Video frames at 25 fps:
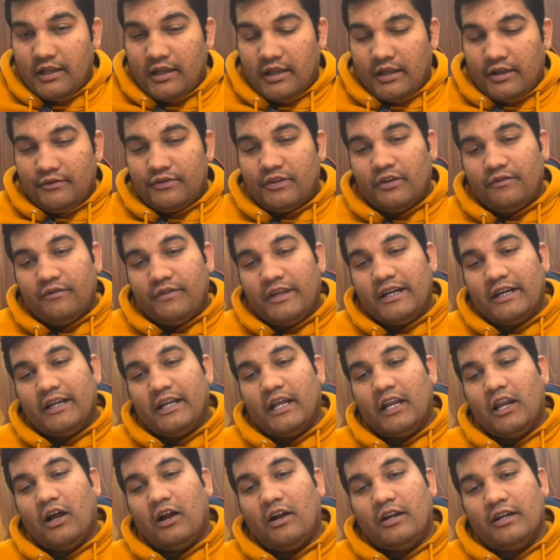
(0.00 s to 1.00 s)
if the
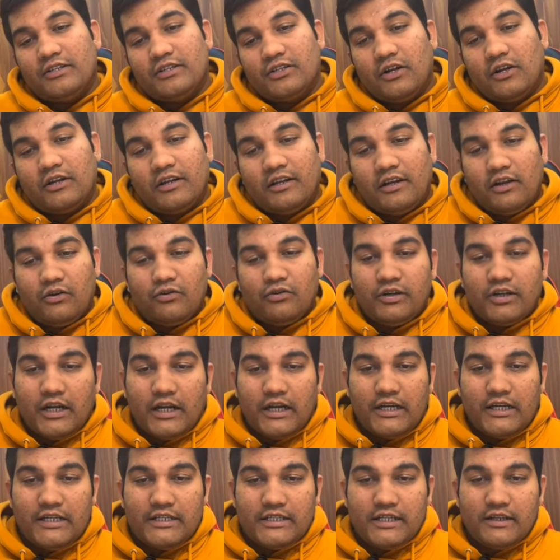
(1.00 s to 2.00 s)
weekday lord is not in a good
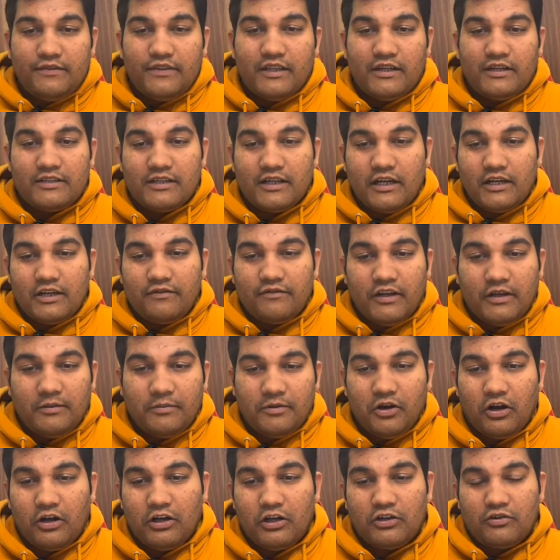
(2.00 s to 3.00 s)
condition the result will be
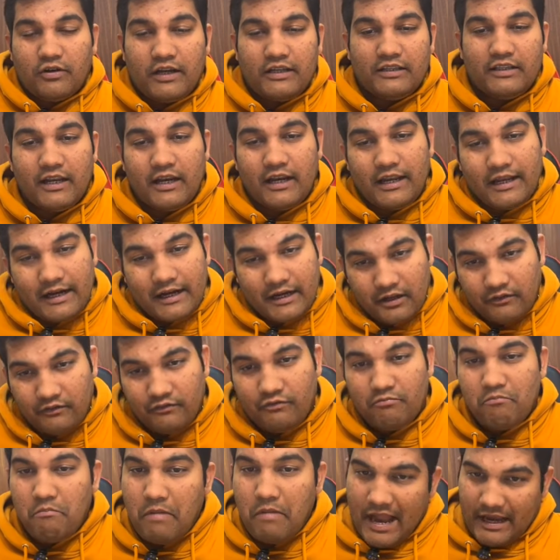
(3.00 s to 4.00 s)
altogether negative
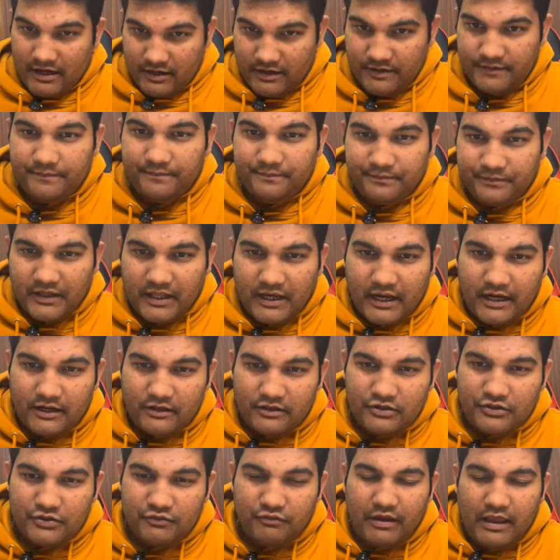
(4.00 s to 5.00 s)
bad right
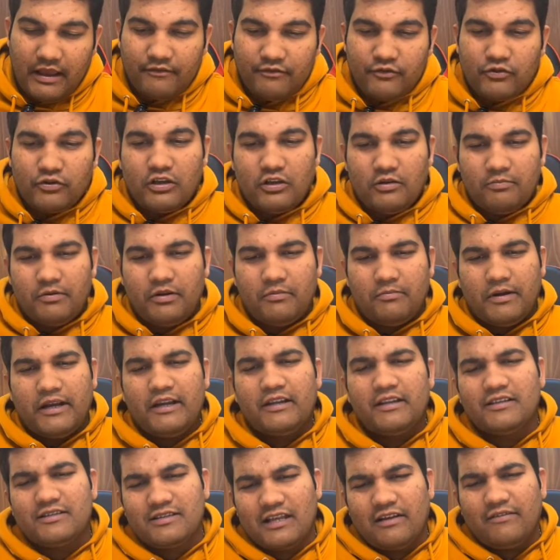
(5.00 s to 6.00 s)
this we have to keep in
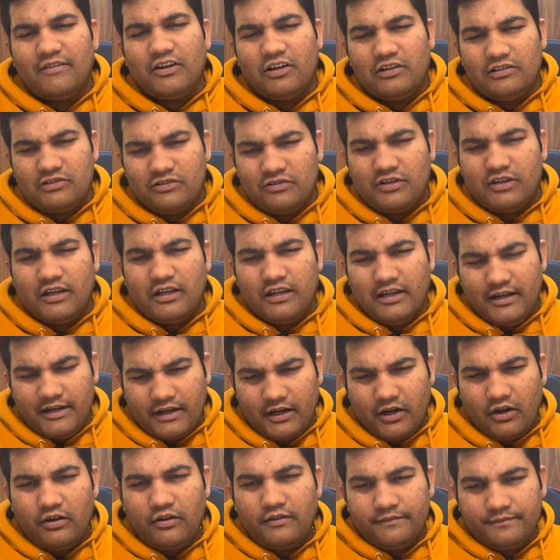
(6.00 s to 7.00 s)
mind this i will also tell
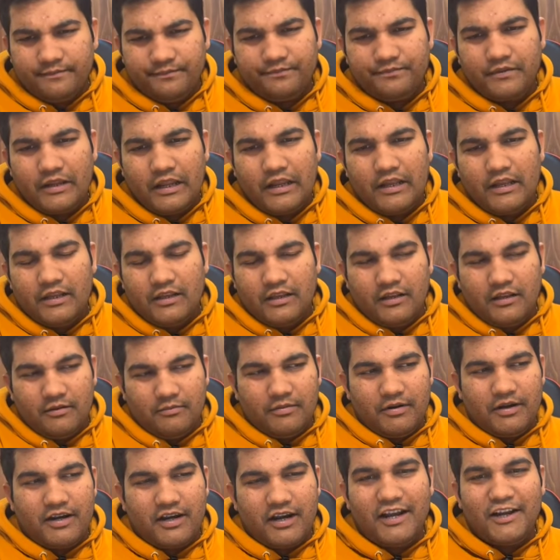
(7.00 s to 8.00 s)
later on
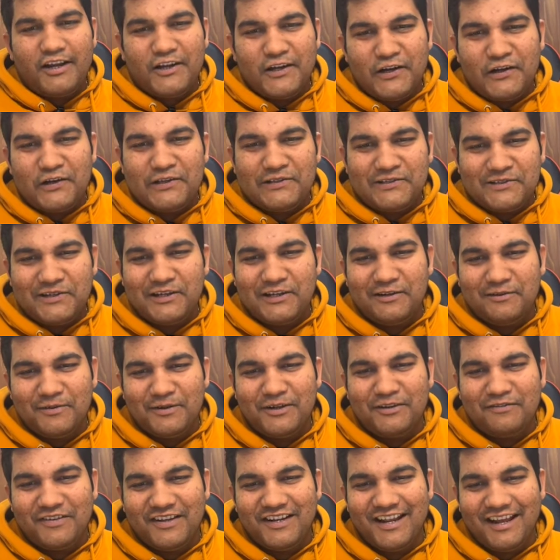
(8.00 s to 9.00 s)
but right now also in
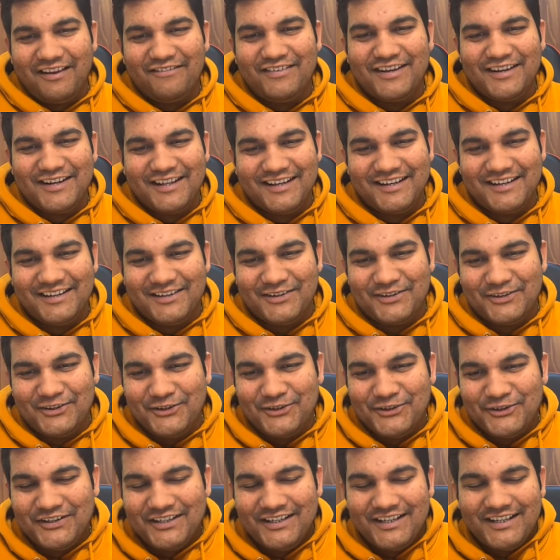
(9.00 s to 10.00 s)
between i will tell it to
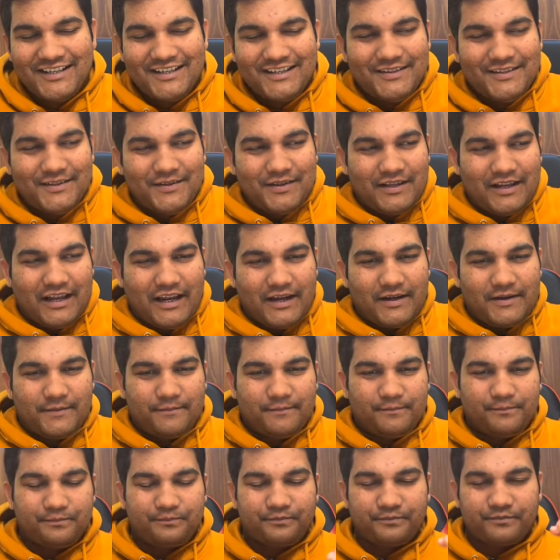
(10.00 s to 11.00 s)
you right
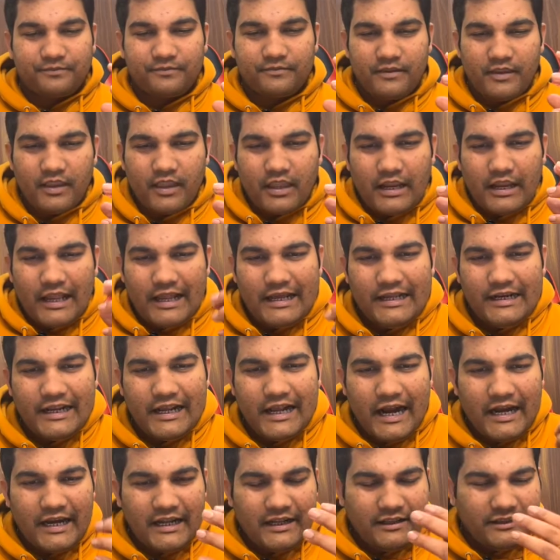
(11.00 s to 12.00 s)

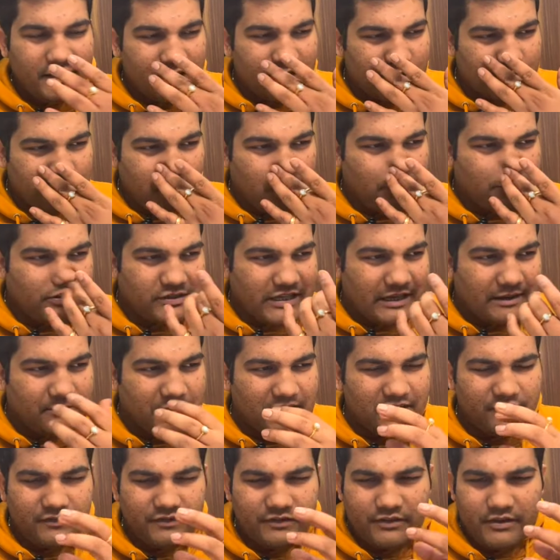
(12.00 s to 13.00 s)
regarding their spouse i
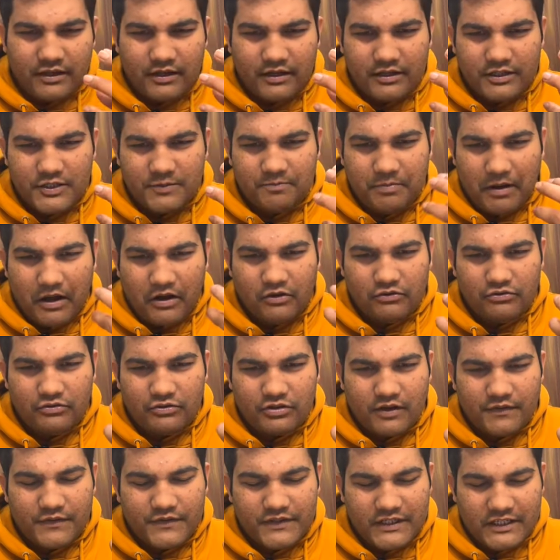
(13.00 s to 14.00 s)
believe the spouse
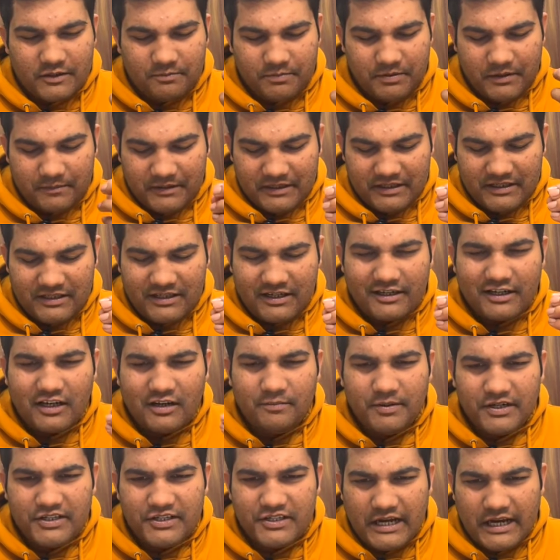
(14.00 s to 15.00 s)
of such people is a little
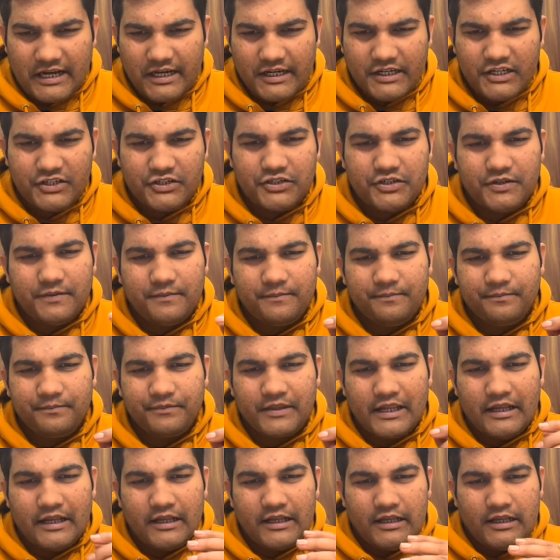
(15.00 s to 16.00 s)
bit childish
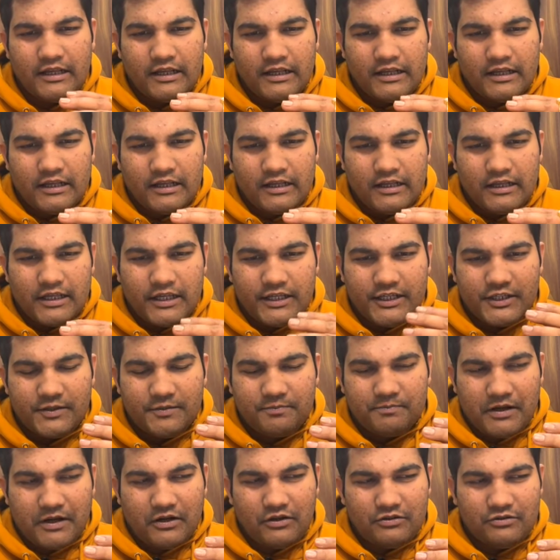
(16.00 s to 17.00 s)

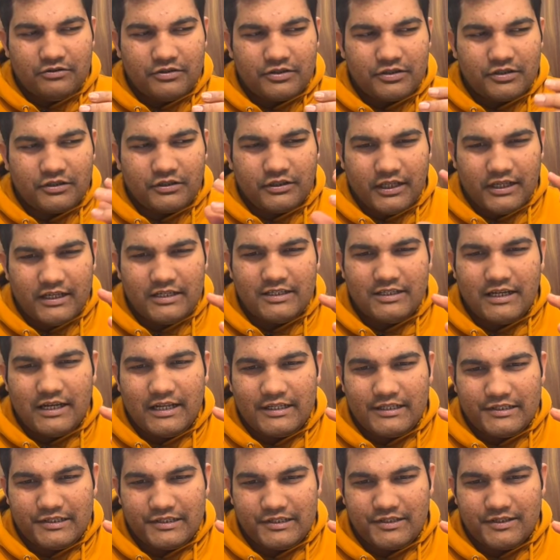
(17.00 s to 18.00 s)
spouse thinks
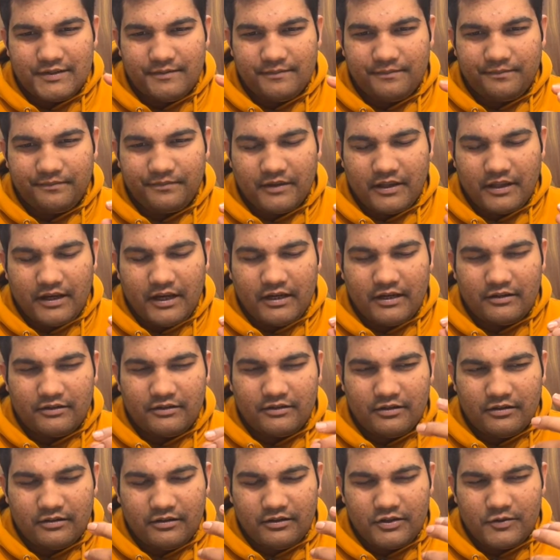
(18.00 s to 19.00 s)
less right
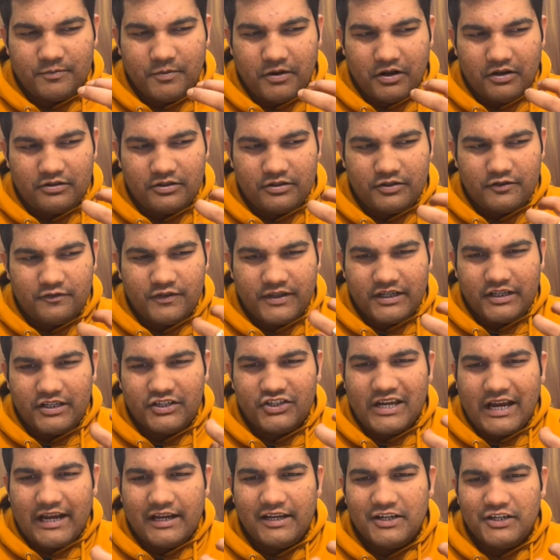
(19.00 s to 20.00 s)
spouse is very
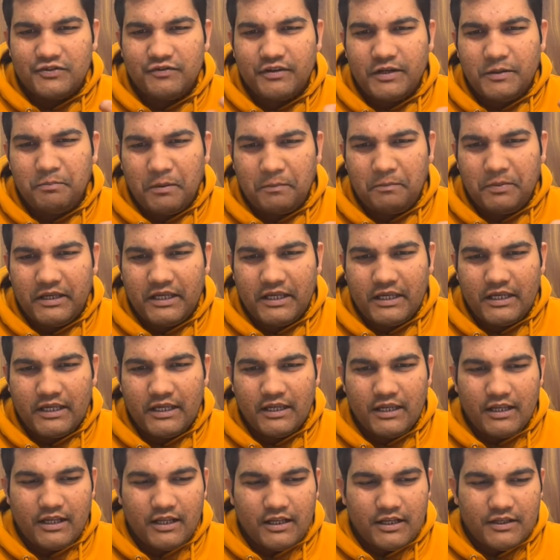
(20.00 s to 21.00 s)
child is very peppy
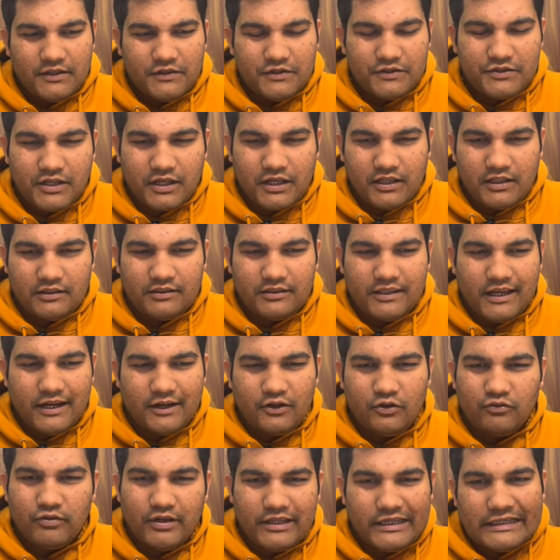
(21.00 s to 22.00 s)
you see they
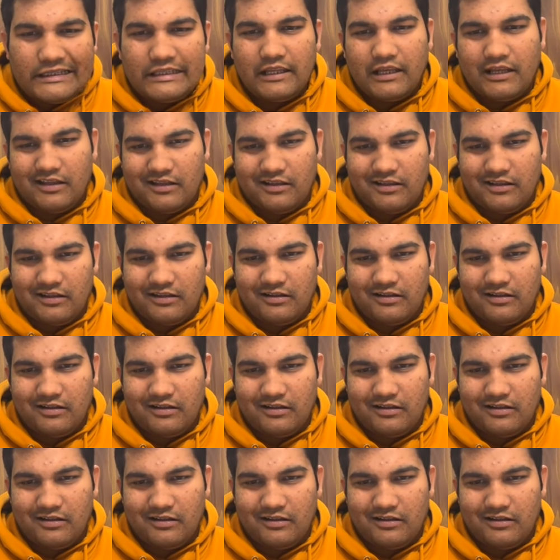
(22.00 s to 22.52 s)
do anything